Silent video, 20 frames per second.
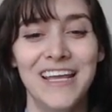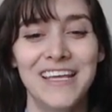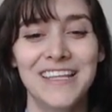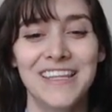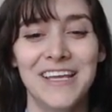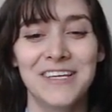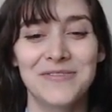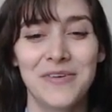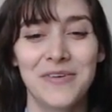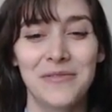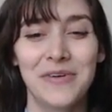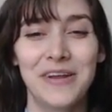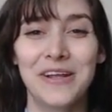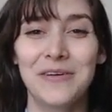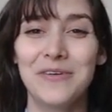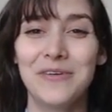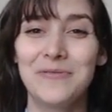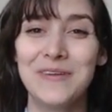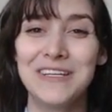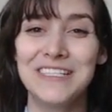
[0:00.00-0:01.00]
Thanks for reading
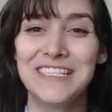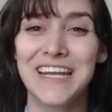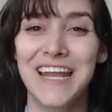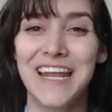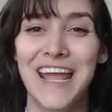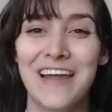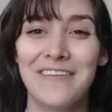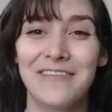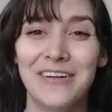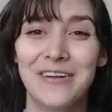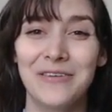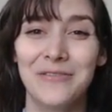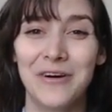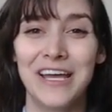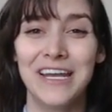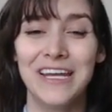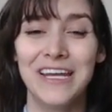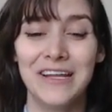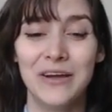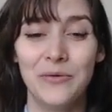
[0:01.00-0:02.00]
with me today,
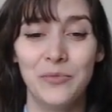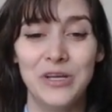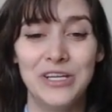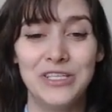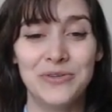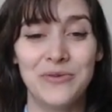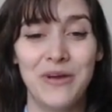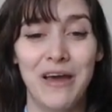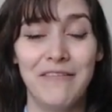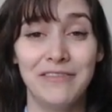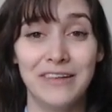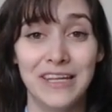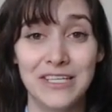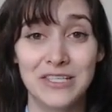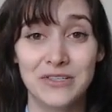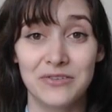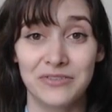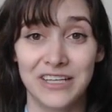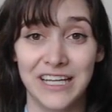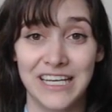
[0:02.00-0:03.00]
everyone. We do have
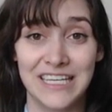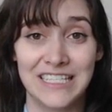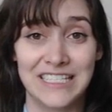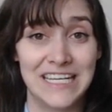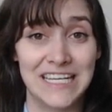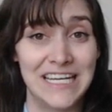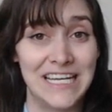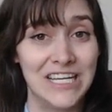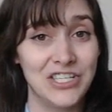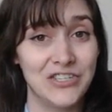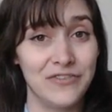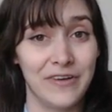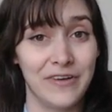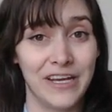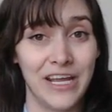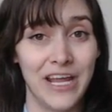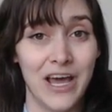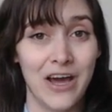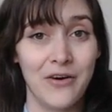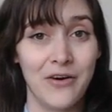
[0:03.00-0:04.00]
links related to each
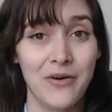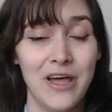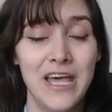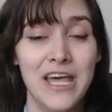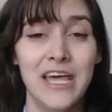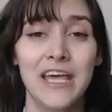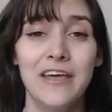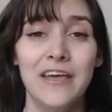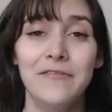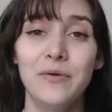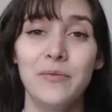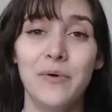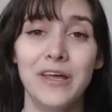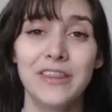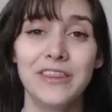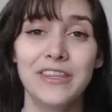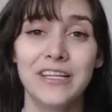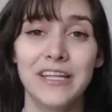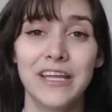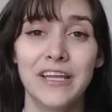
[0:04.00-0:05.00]
video. If you
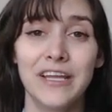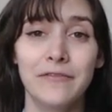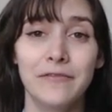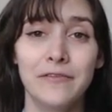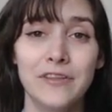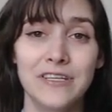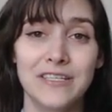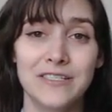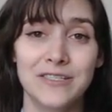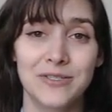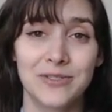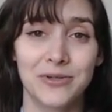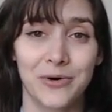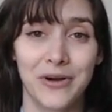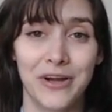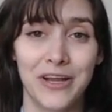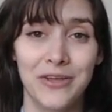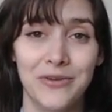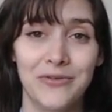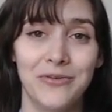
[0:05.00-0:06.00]
want the link for this
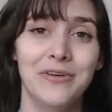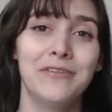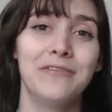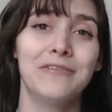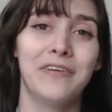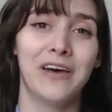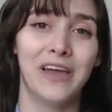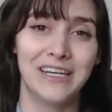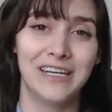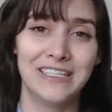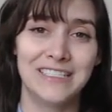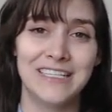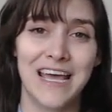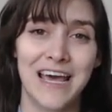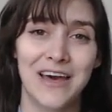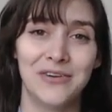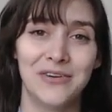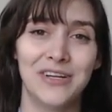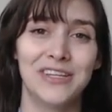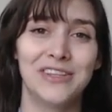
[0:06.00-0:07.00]
story, you can find it
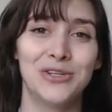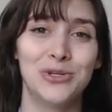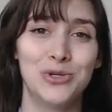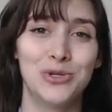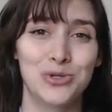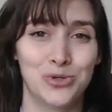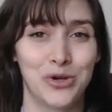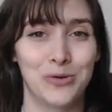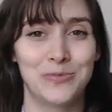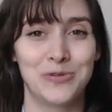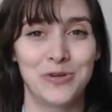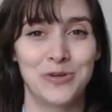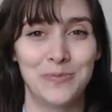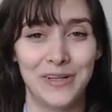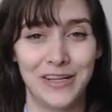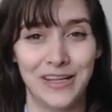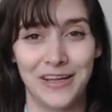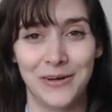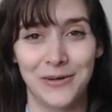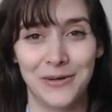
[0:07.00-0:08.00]
down in the description
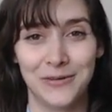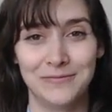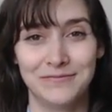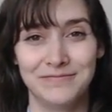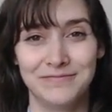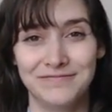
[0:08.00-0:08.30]
below.